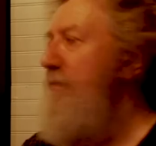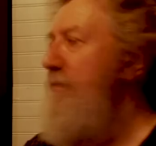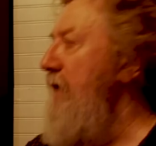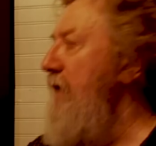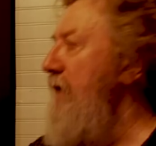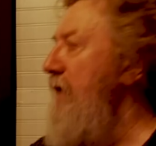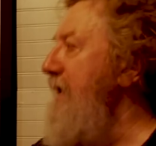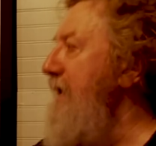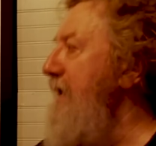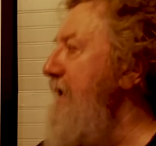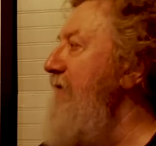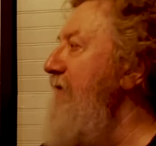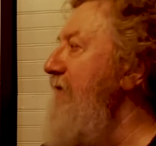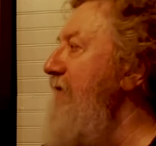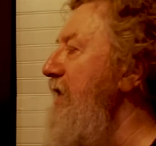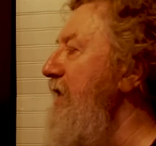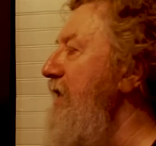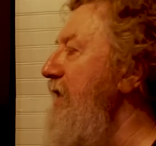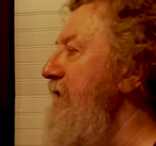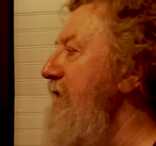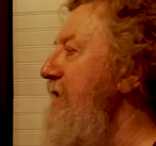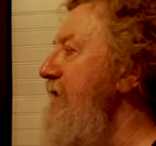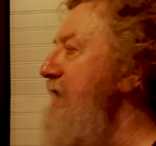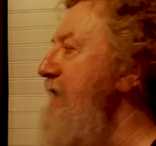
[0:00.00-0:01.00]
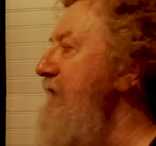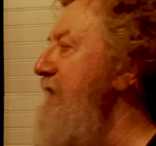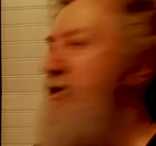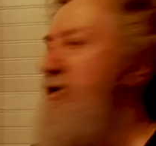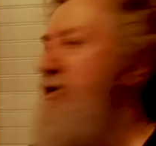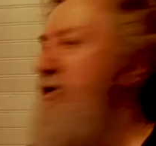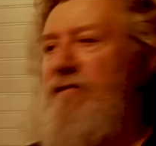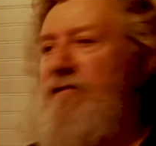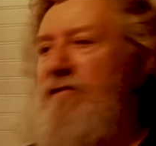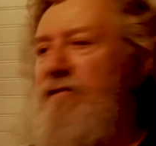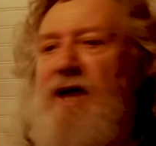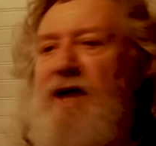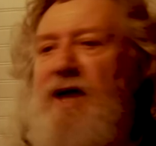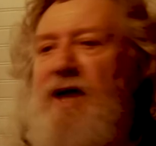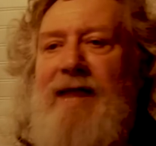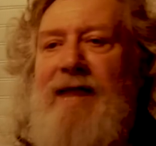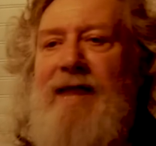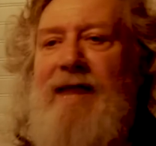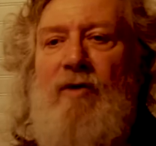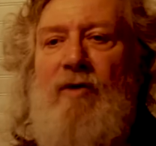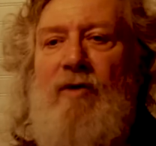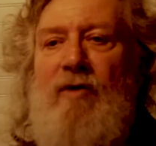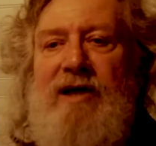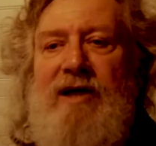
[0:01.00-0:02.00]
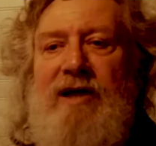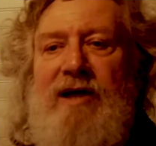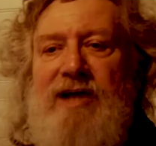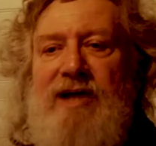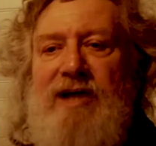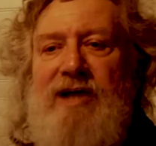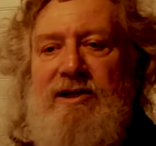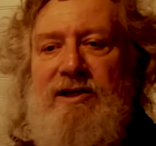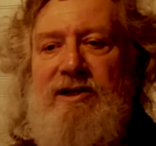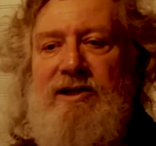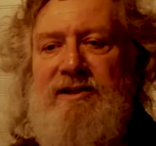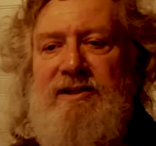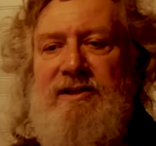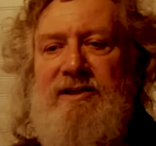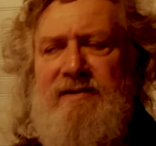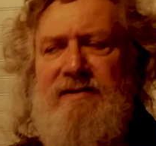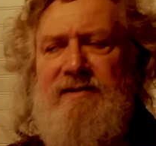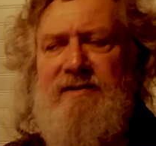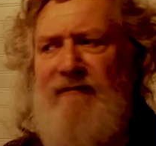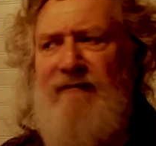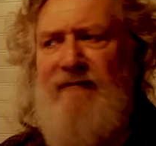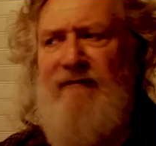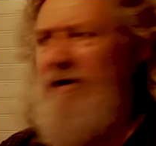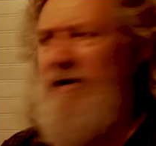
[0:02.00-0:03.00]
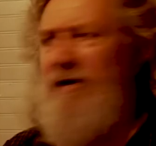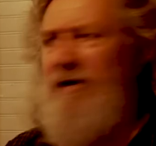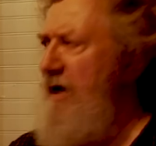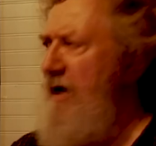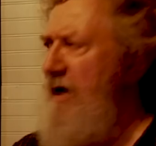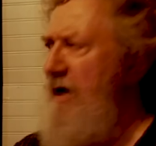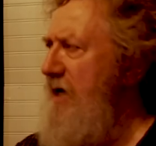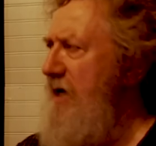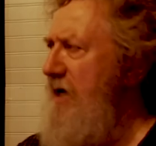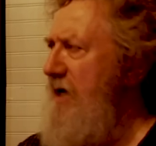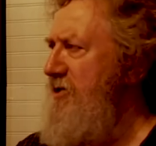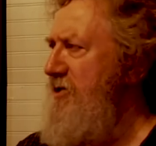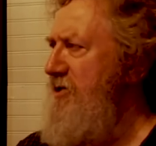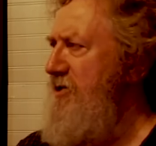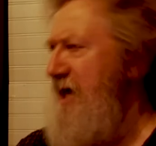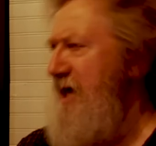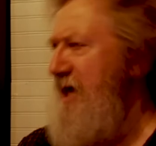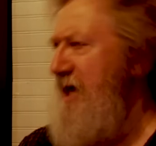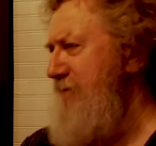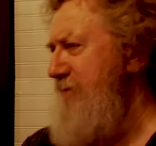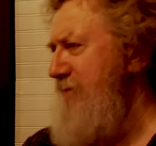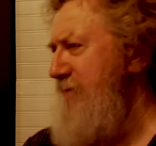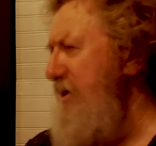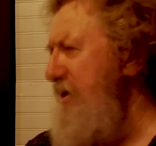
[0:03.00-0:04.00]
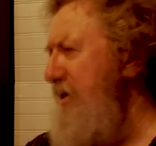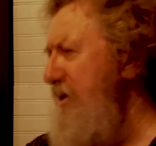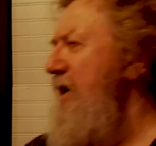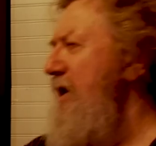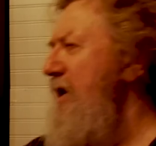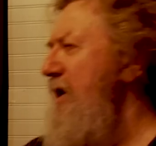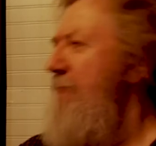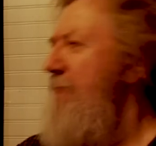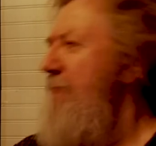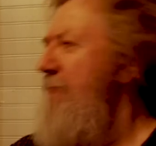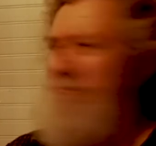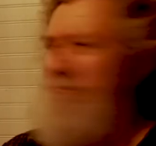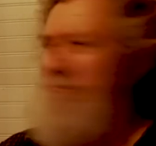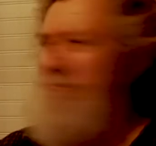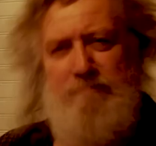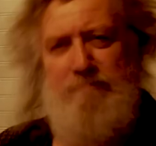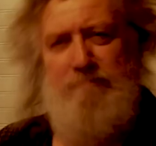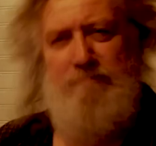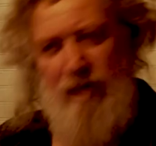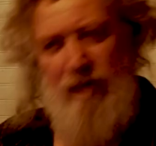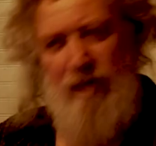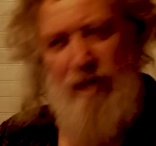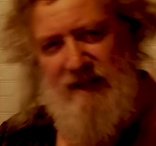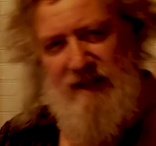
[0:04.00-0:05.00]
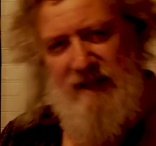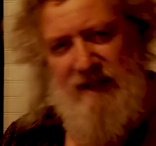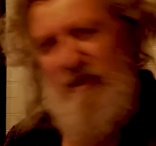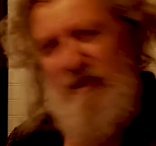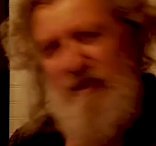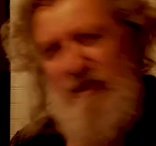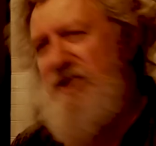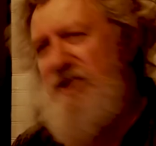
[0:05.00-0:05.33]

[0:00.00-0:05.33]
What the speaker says: given the nature of time and the way it changes, I feel like now it's time to put as much of